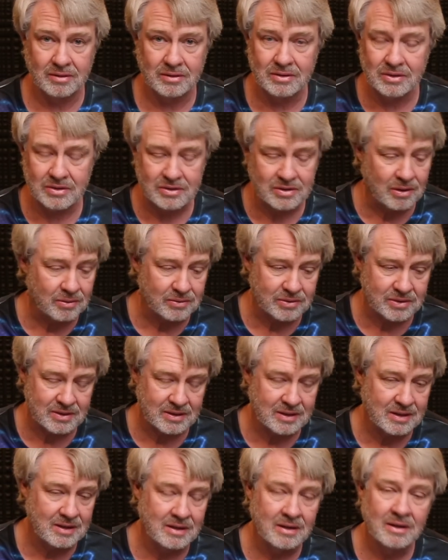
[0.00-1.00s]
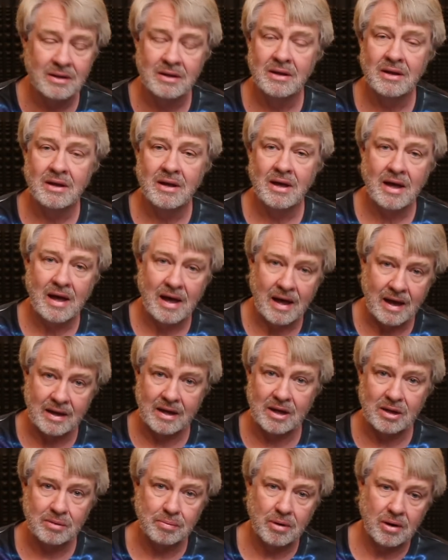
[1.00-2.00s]
You just don't see
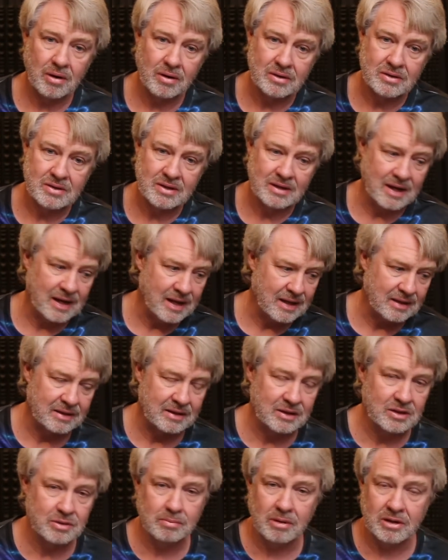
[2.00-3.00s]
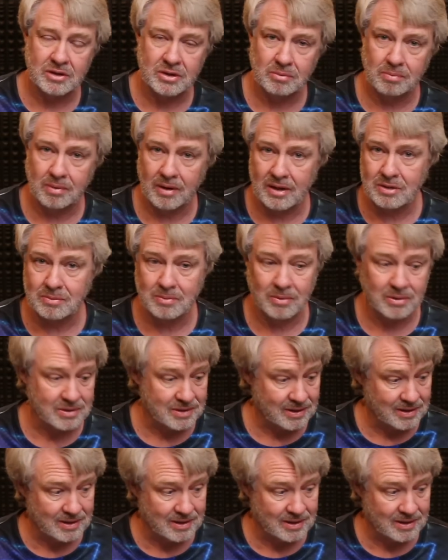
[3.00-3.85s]
high-end parts at these budget price points,